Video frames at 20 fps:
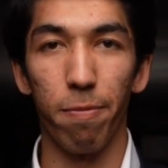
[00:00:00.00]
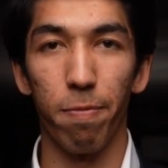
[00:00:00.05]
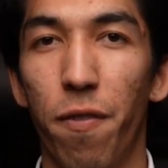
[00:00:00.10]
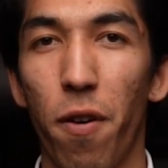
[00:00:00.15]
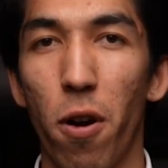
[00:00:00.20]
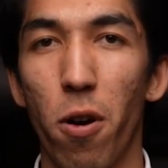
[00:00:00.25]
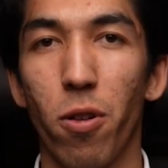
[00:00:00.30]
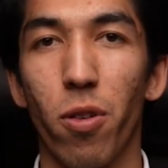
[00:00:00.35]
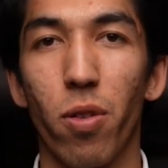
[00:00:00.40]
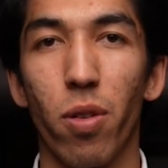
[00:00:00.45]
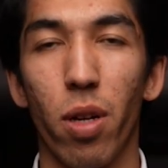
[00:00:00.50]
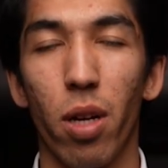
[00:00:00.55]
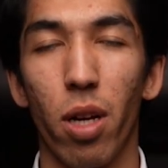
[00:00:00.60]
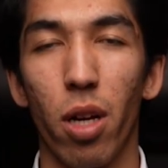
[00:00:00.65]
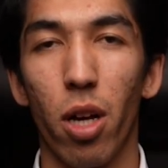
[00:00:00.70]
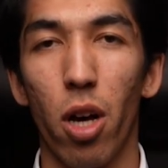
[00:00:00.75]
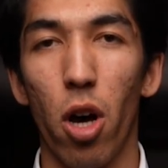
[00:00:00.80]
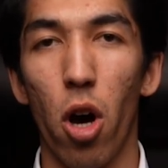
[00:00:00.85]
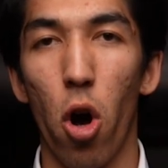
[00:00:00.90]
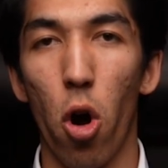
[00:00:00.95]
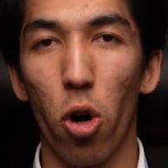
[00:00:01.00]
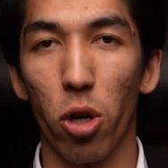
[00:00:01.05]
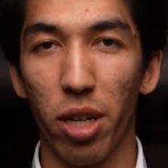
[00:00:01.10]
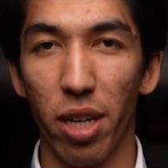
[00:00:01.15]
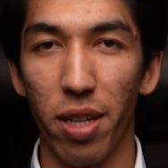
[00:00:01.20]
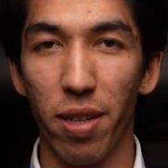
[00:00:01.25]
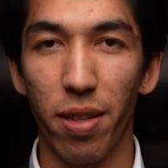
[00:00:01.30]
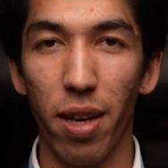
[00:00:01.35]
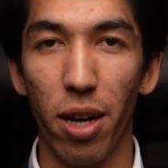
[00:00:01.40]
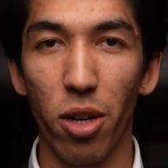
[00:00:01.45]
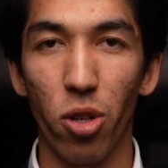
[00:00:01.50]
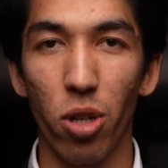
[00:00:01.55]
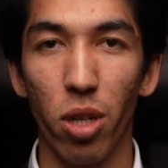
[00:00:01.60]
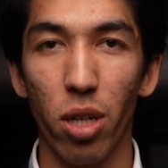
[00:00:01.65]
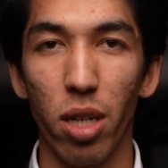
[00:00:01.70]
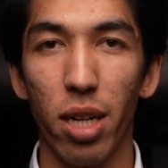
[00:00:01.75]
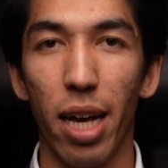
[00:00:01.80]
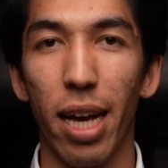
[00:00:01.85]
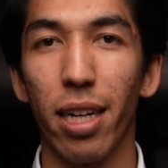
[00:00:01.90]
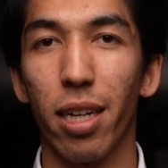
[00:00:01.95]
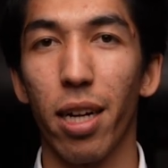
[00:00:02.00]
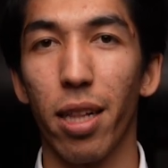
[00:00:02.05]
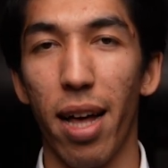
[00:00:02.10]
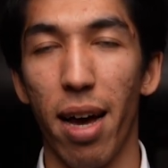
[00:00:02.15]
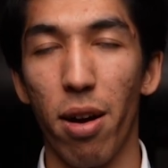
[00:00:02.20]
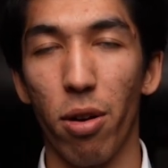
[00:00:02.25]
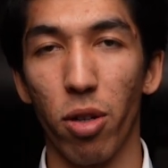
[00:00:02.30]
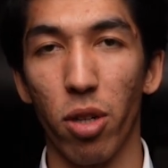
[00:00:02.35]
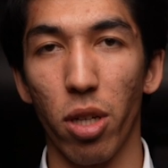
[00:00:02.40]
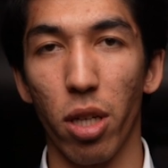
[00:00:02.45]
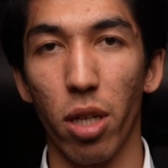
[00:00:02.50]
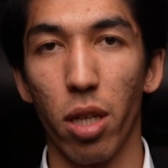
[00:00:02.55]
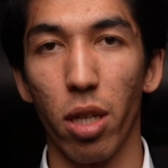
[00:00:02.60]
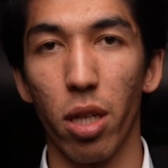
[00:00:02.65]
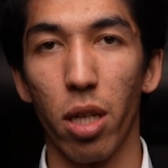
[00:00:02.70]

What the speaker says: First, organization and clarity.